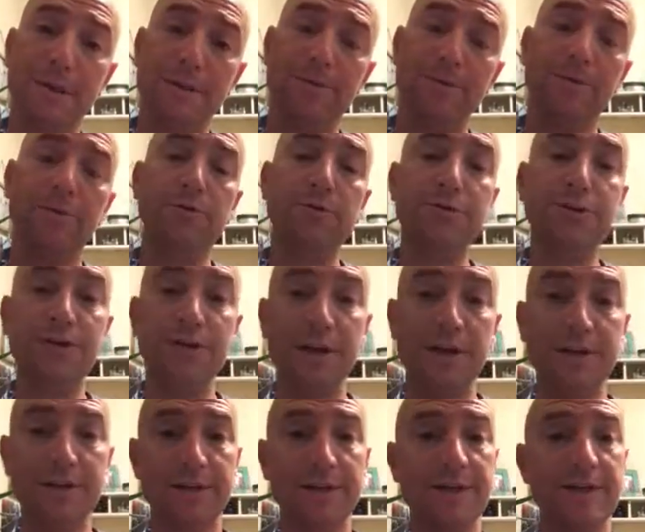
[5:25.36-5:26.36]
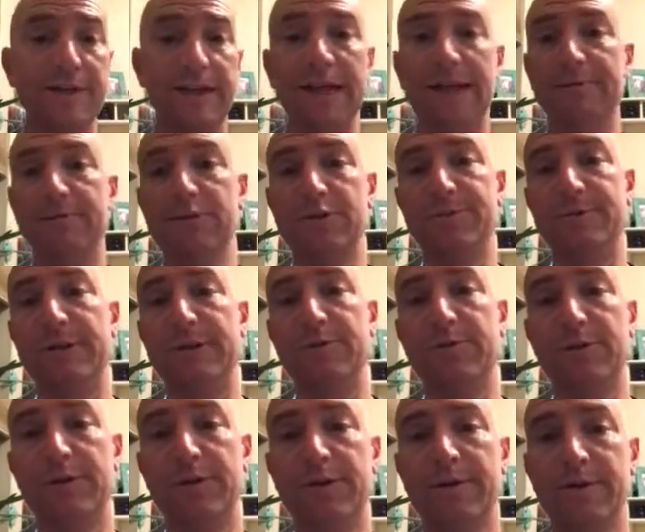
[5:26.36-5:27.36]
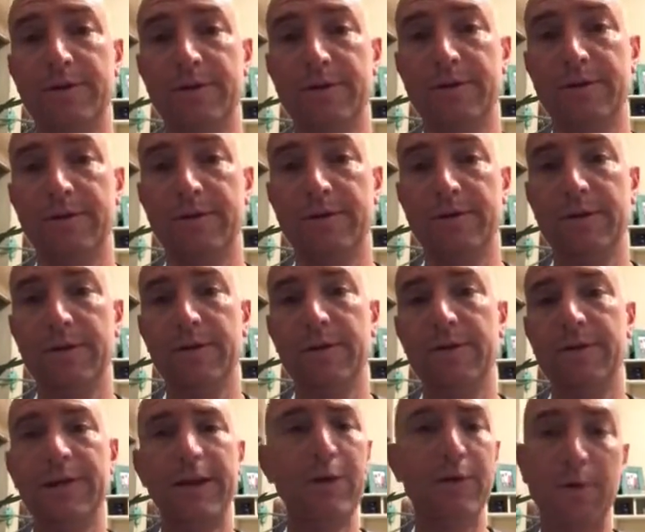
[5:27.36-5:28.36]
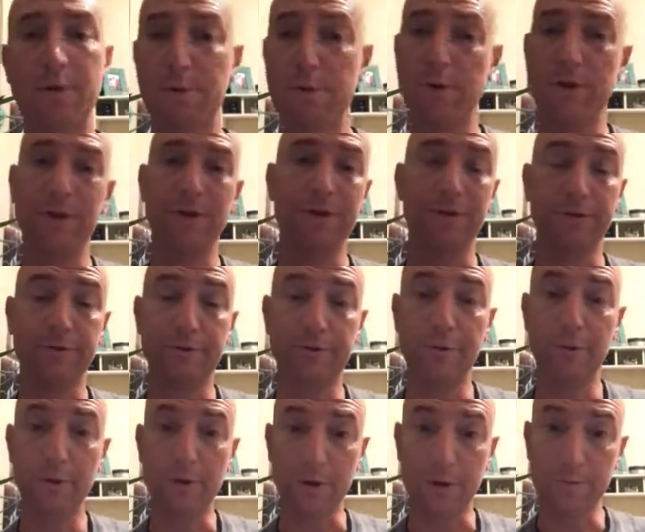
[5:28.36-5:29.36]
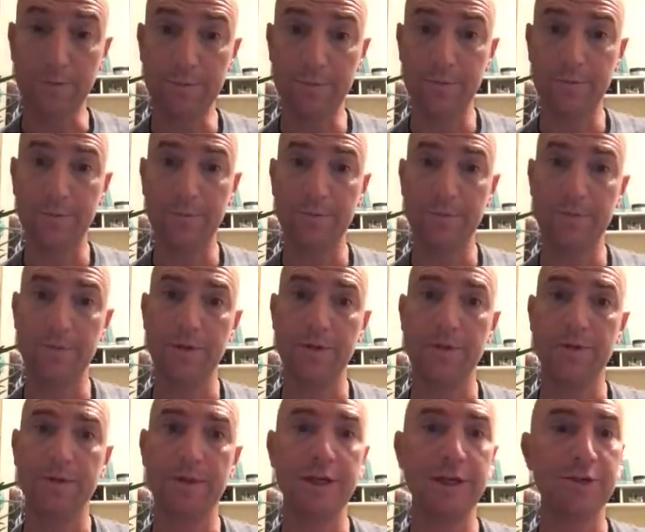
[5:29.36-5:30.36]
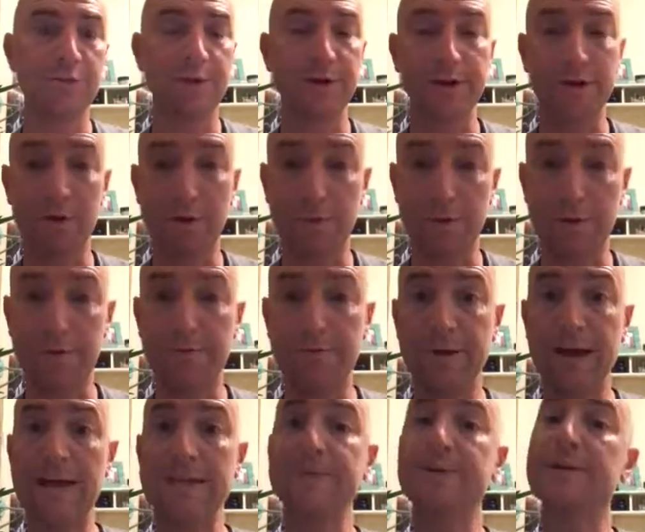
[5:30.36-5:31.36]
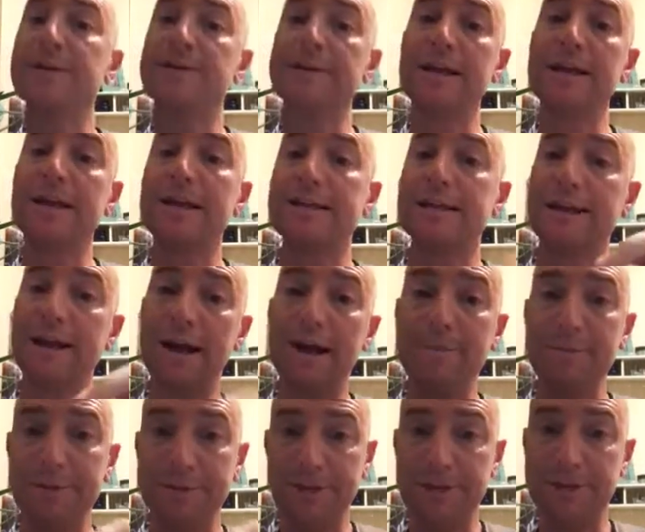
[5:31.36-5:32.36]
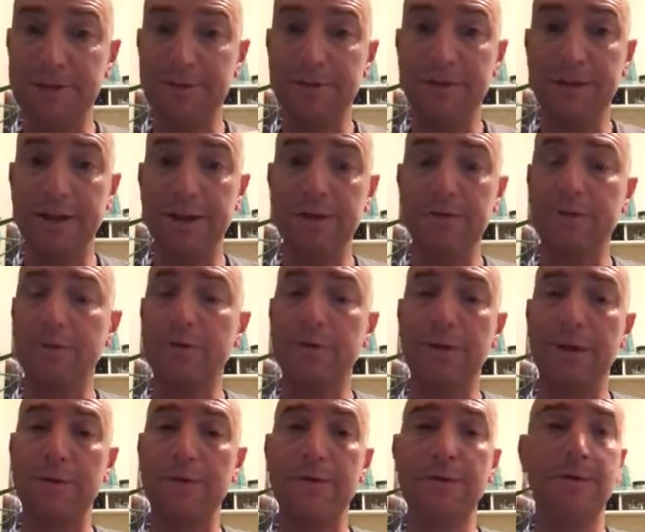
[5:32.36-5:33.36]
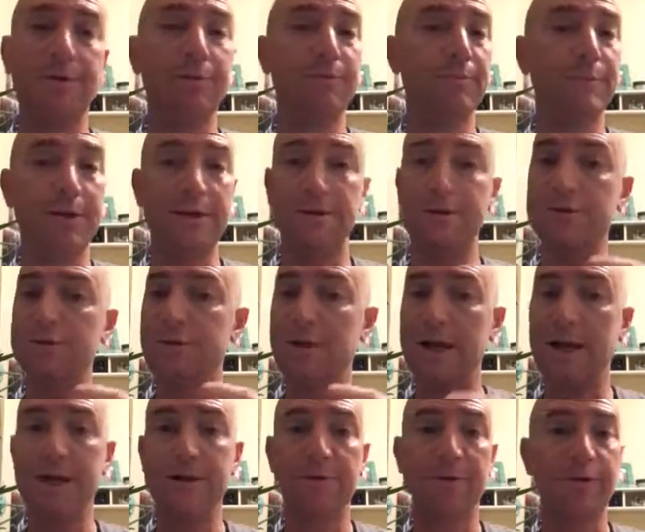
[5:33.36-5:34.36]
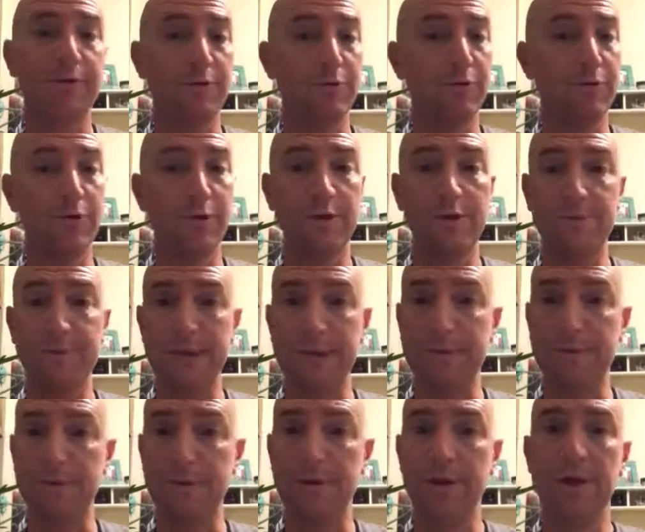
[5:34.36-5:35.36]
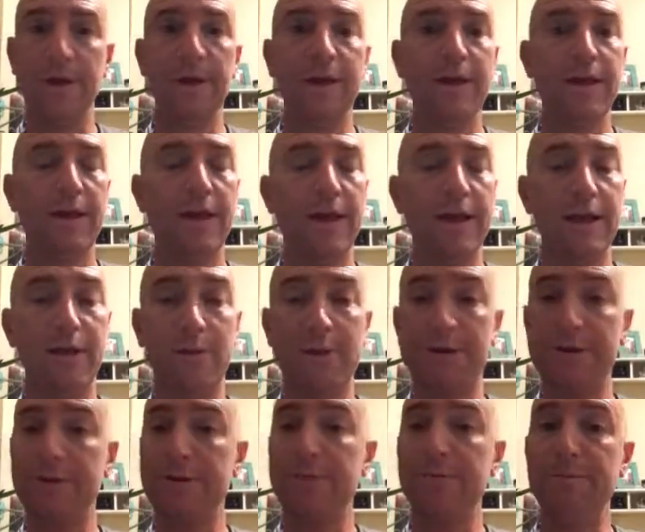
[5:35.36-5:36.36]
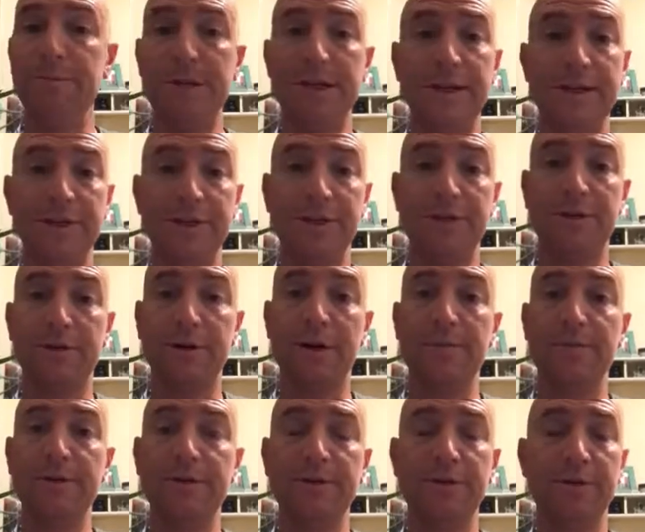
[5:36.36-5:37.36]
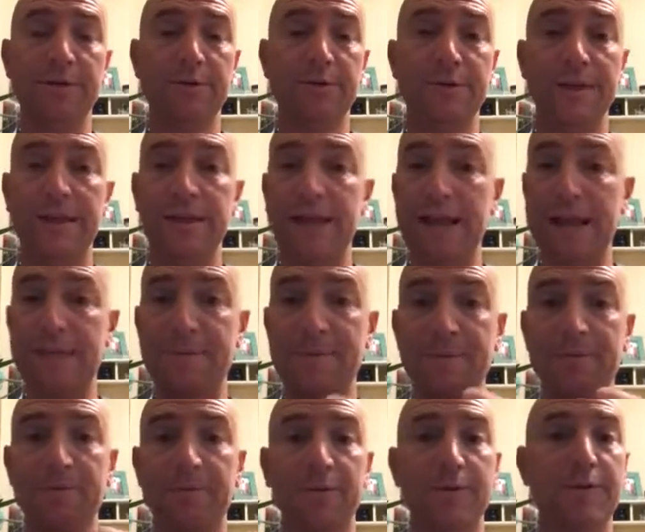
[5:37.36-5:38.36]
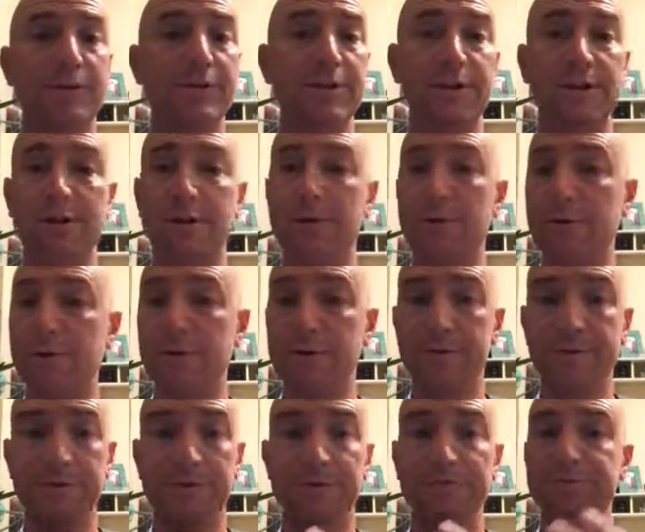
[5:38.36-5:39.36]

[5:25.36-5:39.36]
people who just like to hammer speed work. They don't want to work on their form. They just want to go run fast because they like the competition of the interval. They want to meet on the track with 3 or 4 other people and go out there and beat each other up and, say they came in first, or